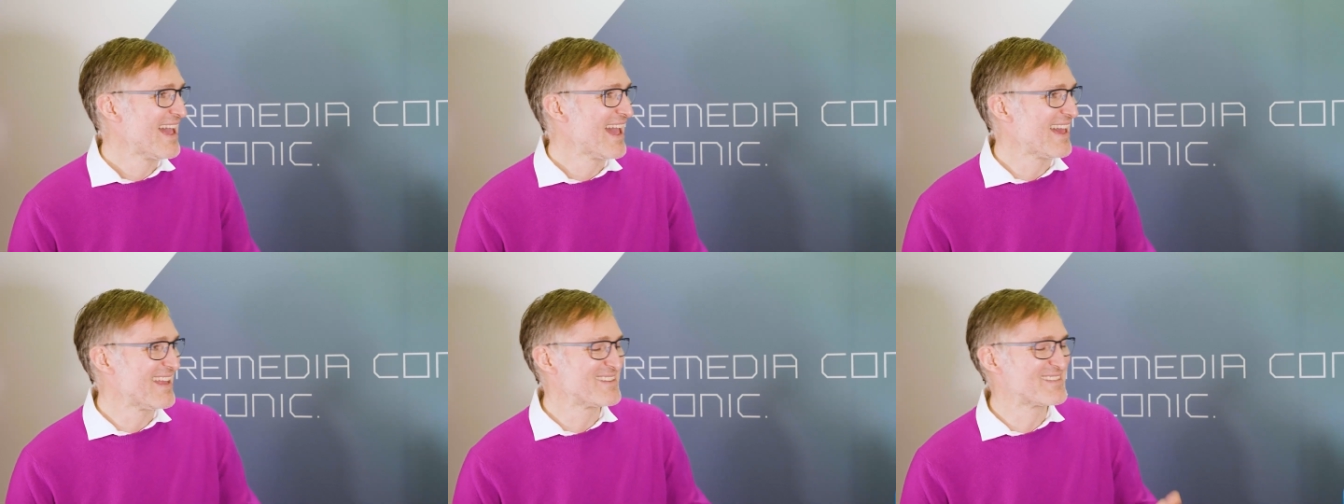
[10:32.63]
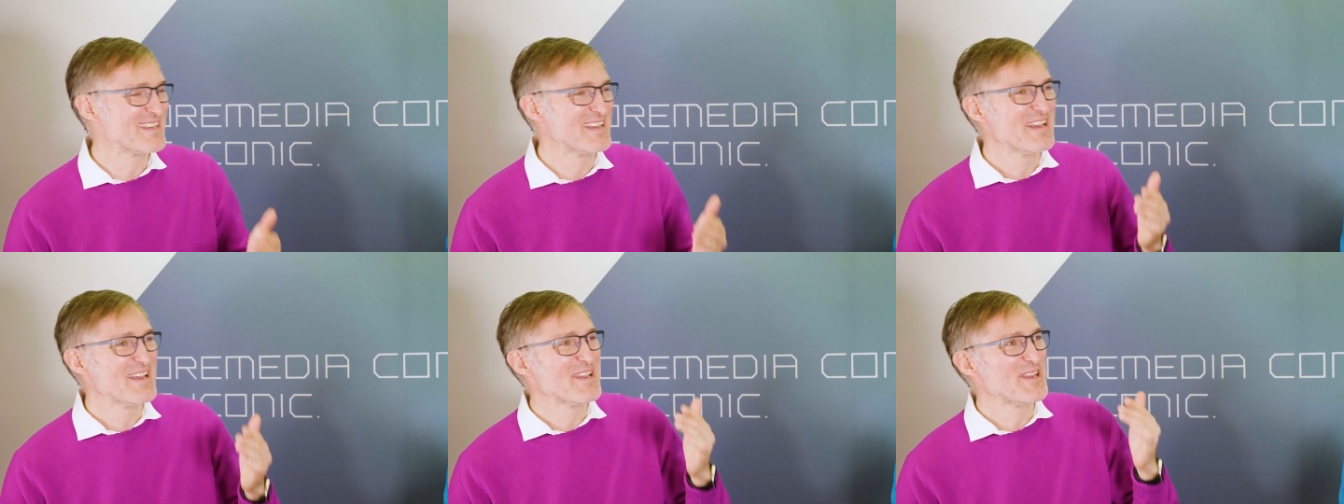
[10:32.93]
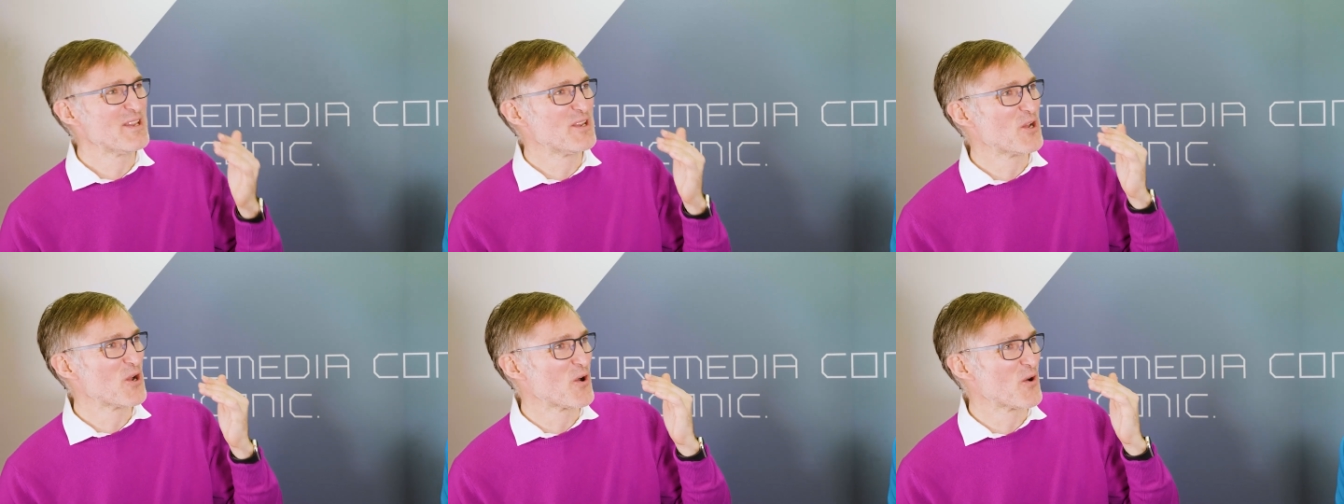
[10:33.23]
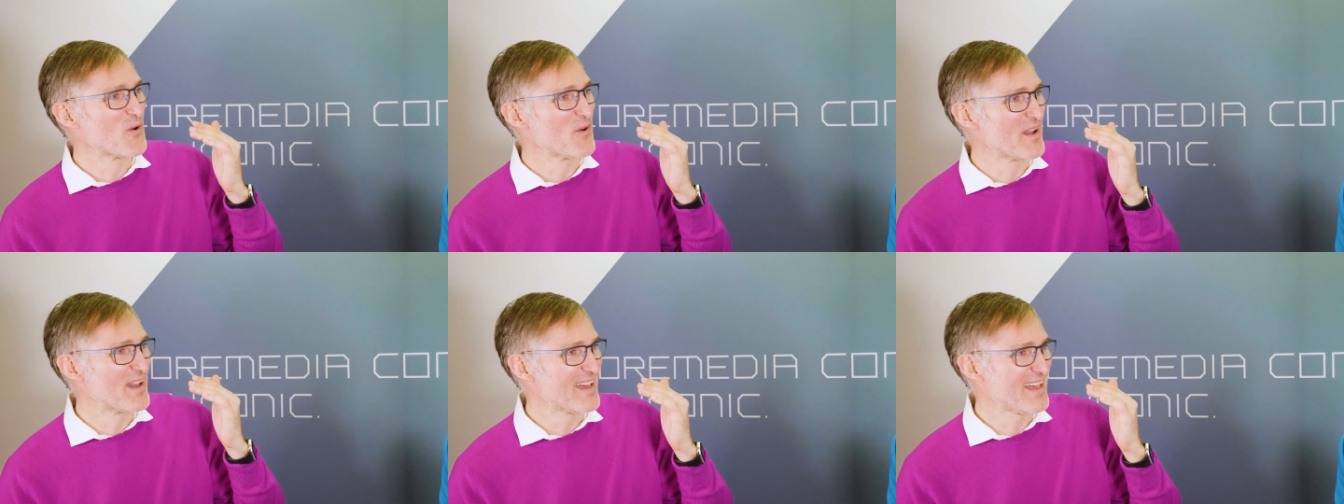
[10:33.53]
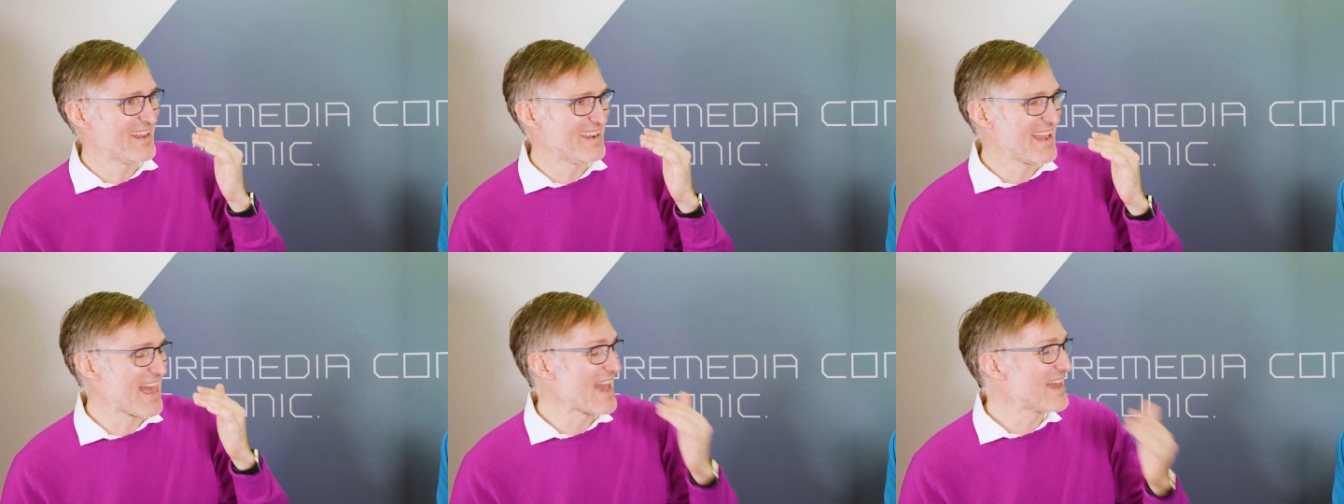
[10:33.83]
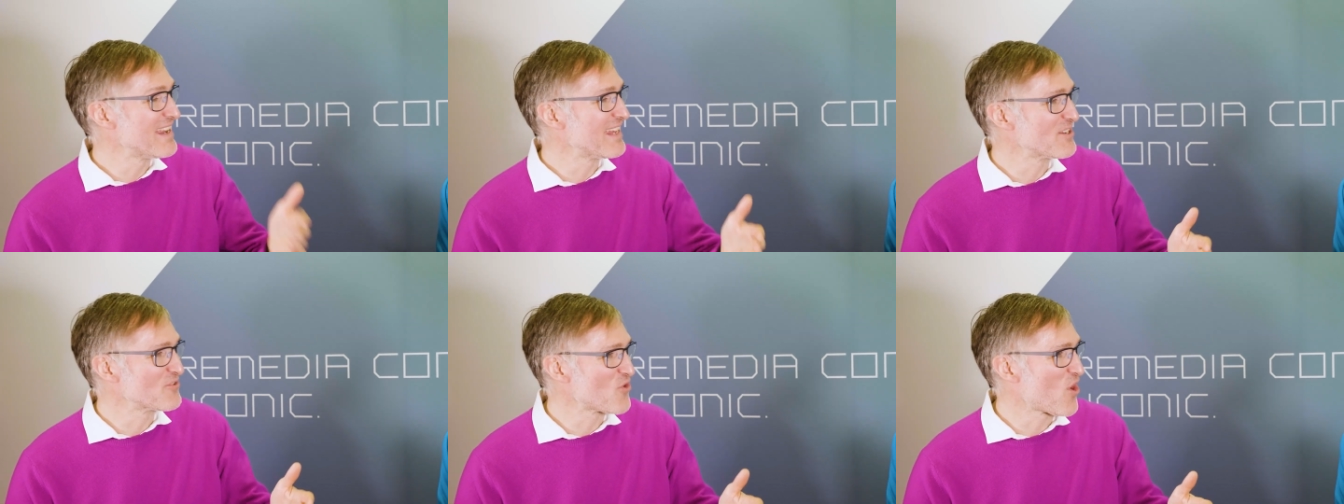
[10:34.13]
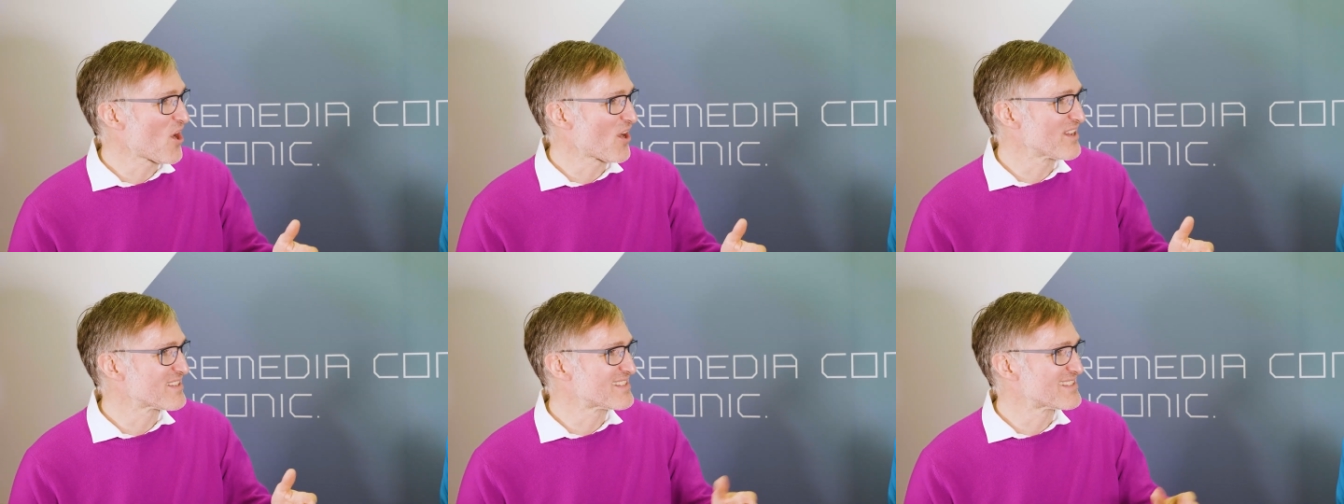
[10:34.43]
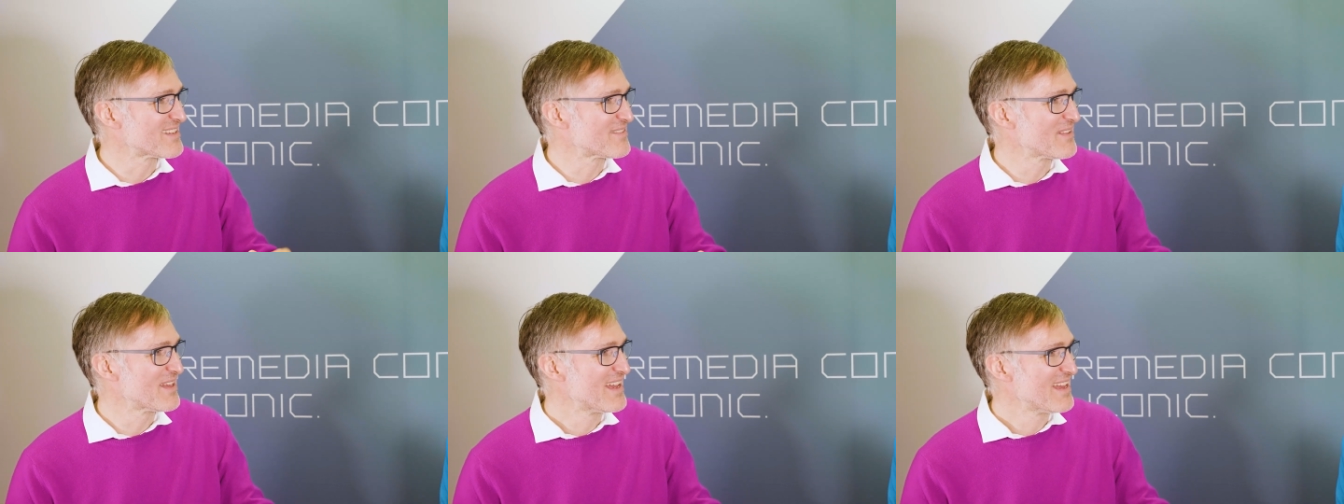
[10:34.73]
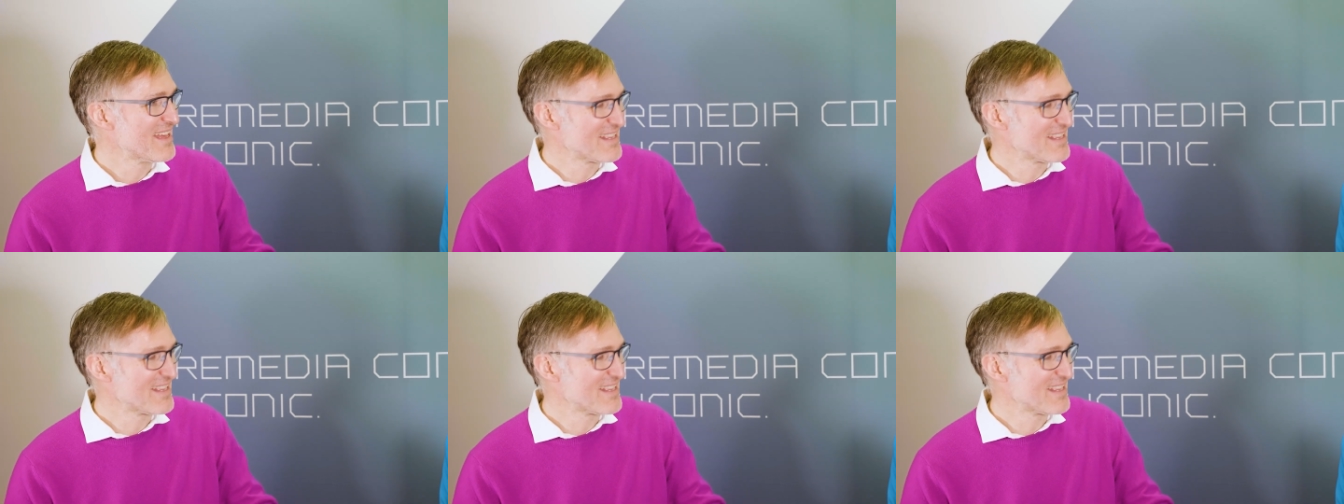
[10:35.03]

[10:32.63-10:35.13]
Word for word: and, yeah. and you know landing rockets. Yeah.